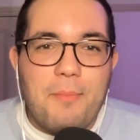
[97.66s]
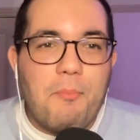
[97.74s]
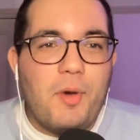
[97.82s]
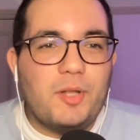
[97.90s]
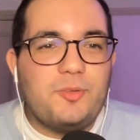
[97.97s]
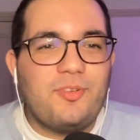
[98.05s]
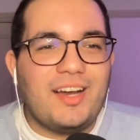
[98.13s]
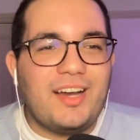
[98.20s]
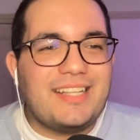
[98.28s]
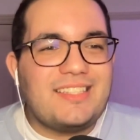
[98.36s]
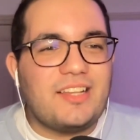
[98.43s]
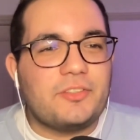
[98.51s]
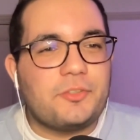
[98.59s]
mud
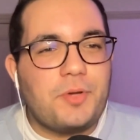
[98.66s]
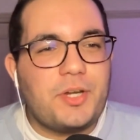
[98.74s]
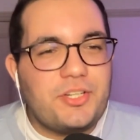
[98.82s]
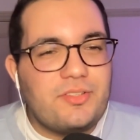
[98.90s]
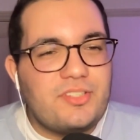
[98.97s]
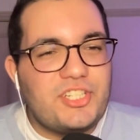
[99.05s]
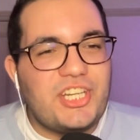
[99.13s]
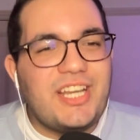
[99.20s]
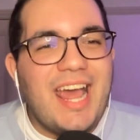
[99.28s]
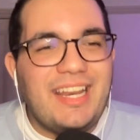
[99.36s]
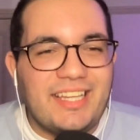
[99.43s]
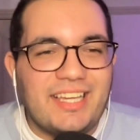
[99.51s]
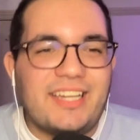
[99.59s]
fights, and Christian's
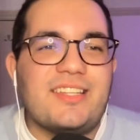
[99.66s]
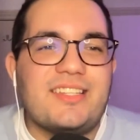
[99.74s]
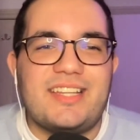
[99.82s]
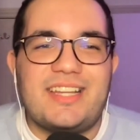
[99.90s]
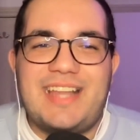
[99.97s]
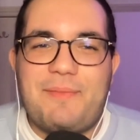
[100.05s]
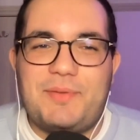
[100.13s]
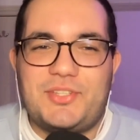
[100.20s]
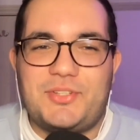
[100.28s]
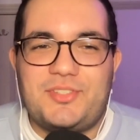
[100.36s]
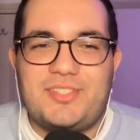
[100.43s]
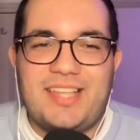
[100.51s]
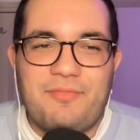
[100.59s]
shenanigans in
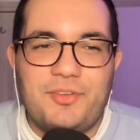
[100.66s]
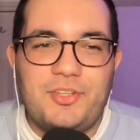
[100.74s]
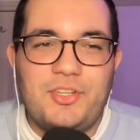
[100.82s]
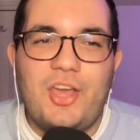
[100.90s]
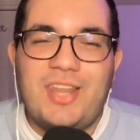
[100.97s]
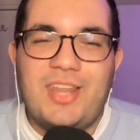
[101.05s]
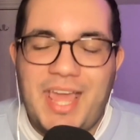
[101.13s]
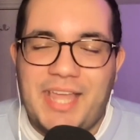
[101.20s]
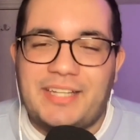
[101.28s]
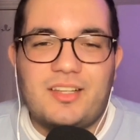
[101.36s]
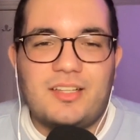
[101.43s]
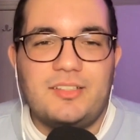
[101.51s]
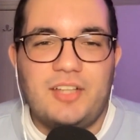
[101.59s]
episodes 7 and
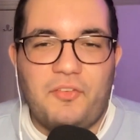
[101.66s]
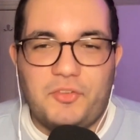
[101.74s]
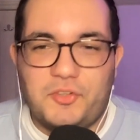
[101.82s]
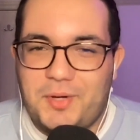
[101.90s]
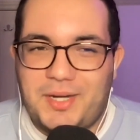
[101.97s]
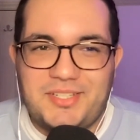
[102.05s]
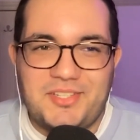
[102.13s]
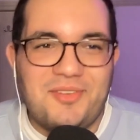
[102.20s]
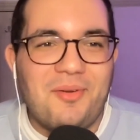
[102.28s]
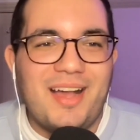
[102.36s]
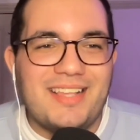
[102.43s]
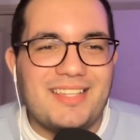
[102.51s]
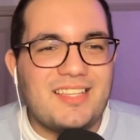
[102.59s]
8 of the Traitors
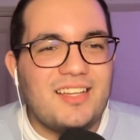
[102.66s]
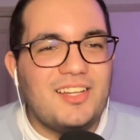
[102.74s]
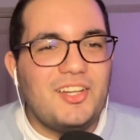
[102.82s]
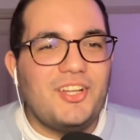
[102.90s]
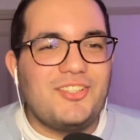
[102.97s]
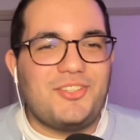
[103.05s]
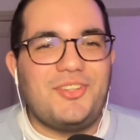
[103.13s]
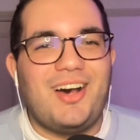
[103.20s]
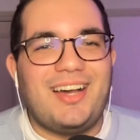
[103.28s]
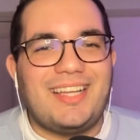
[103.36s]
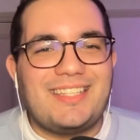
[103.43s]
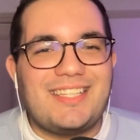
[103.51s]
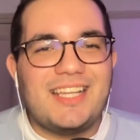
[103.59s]
US.
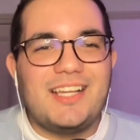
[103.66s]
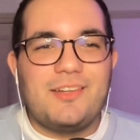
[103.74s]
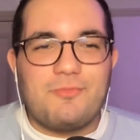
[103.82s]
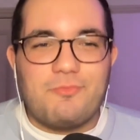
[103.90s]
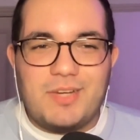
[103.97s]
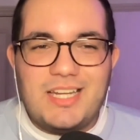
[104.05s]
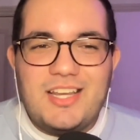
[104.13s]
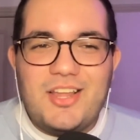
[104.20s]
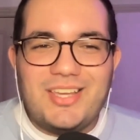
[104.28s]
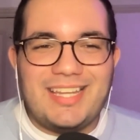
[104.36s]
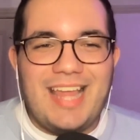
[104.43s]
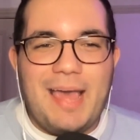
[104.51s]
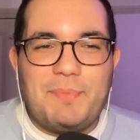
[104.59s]
Tonight, we look
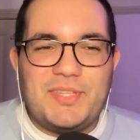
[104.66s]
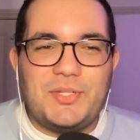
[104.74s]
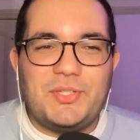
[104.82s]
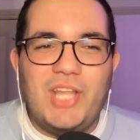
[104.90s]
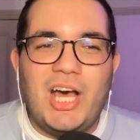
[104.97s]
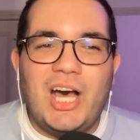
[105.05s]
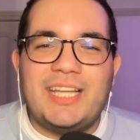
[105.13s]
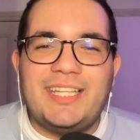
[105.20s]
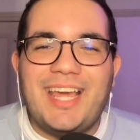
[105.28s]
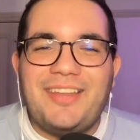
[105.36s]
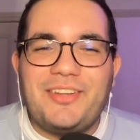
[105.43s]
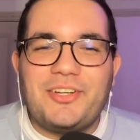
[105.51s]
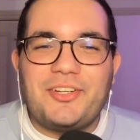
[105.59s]
at episode 9
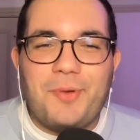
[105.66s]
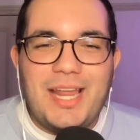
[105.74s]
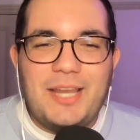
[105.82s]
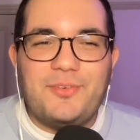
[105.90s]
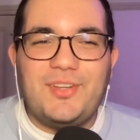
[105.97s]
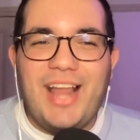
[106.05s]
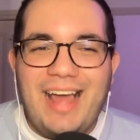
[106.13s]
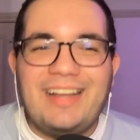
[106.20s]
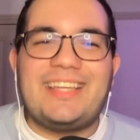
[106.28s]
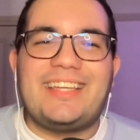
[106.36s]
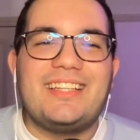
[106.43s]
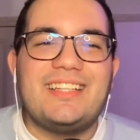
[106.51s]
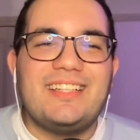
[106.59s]
and the great
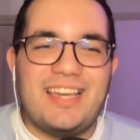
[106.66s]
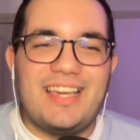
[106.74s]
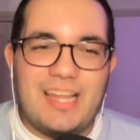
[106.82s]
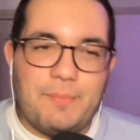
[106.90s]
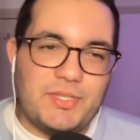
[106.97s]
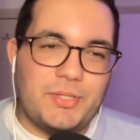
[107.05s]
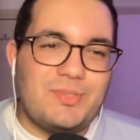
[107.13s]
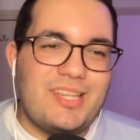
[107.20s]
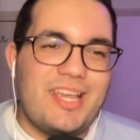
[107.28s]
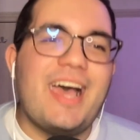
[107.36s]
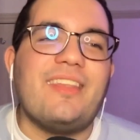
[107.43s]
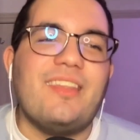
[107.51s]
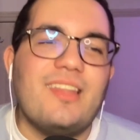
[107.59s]
finale in episode
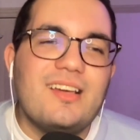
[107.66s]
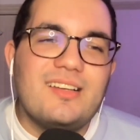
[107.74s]
10.